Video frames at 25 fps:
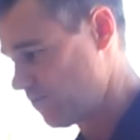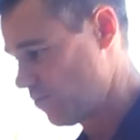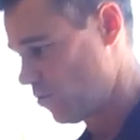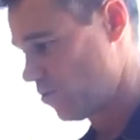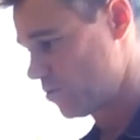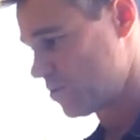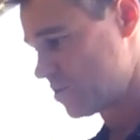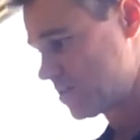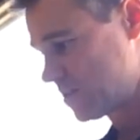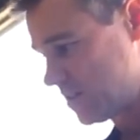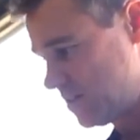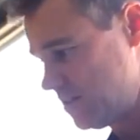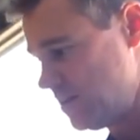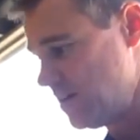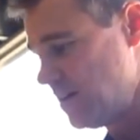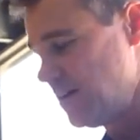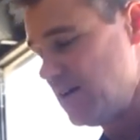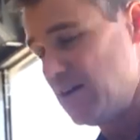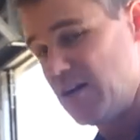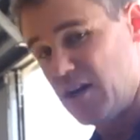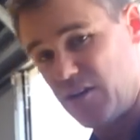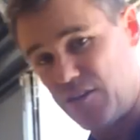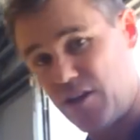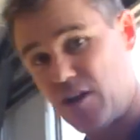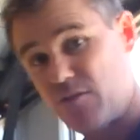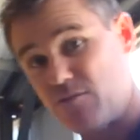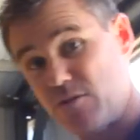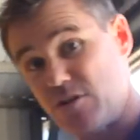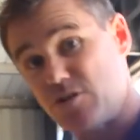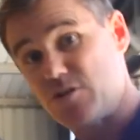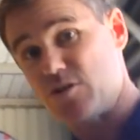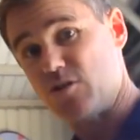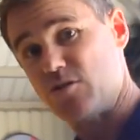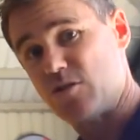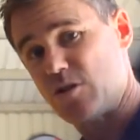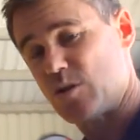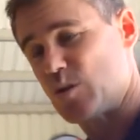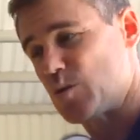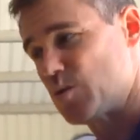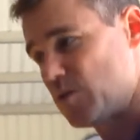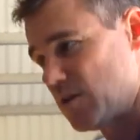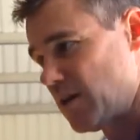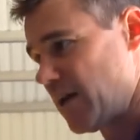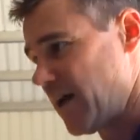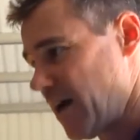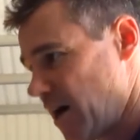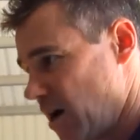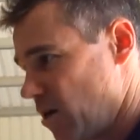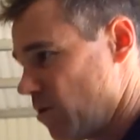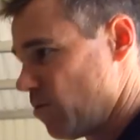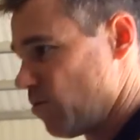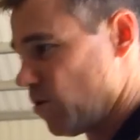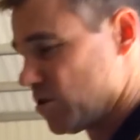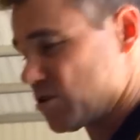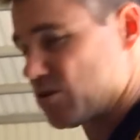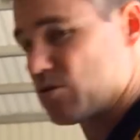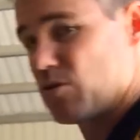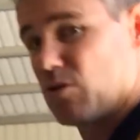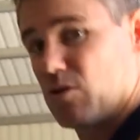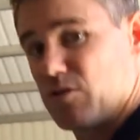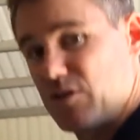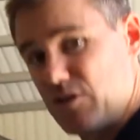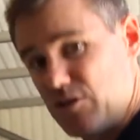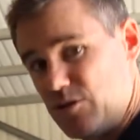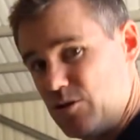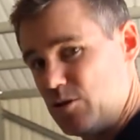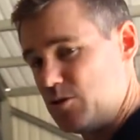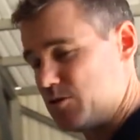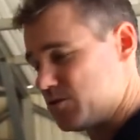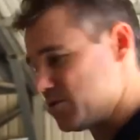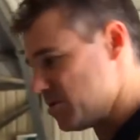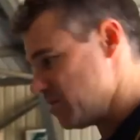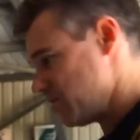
vortice, and that reduces our what's called induced